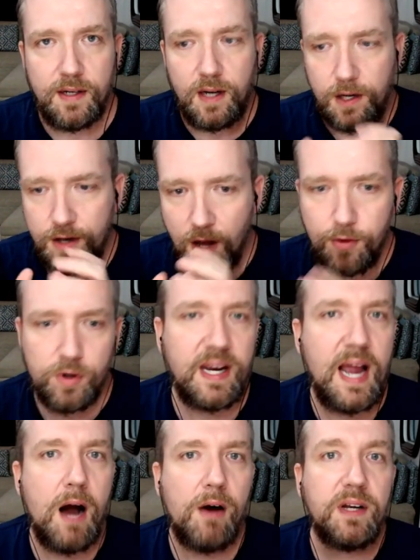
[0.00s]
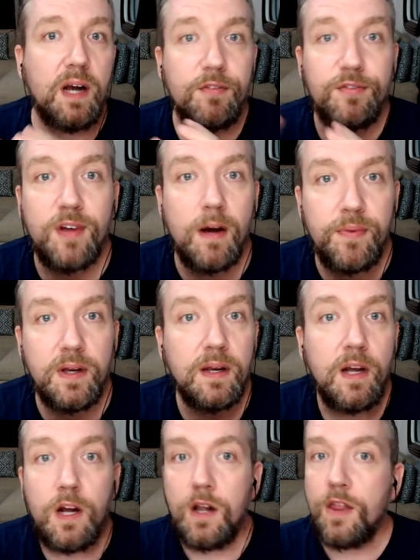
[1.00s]
another accounting of
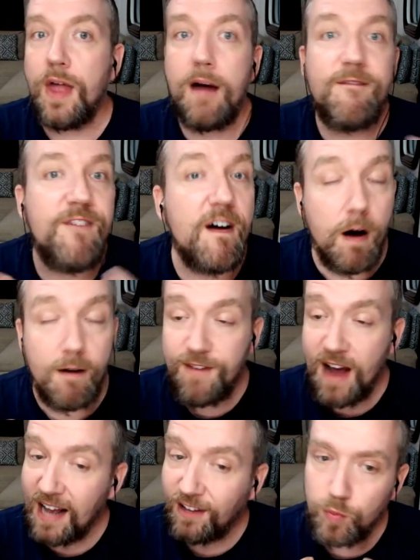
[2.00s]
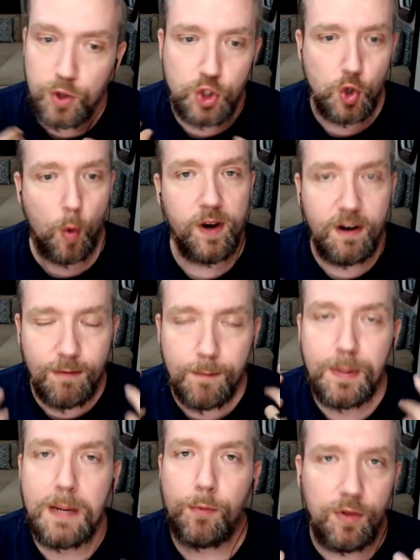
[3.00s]
something that a vast majority of the
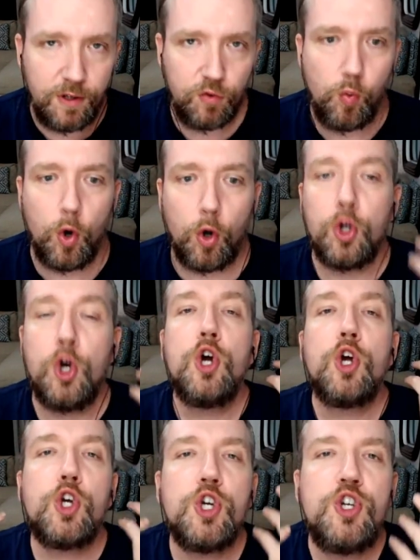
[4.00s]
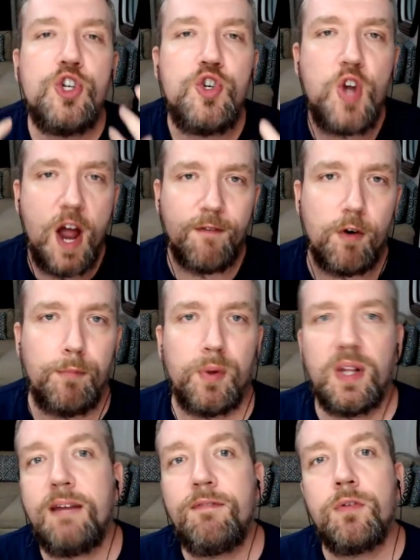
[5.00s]
people in this world could never
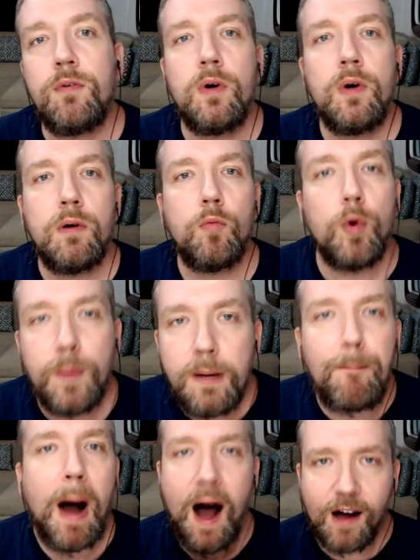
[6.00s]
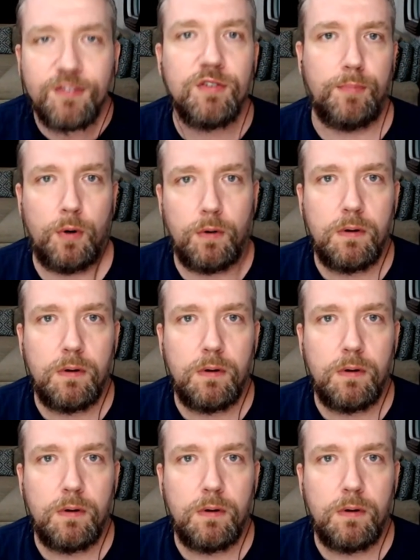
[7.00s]
believe would be possible.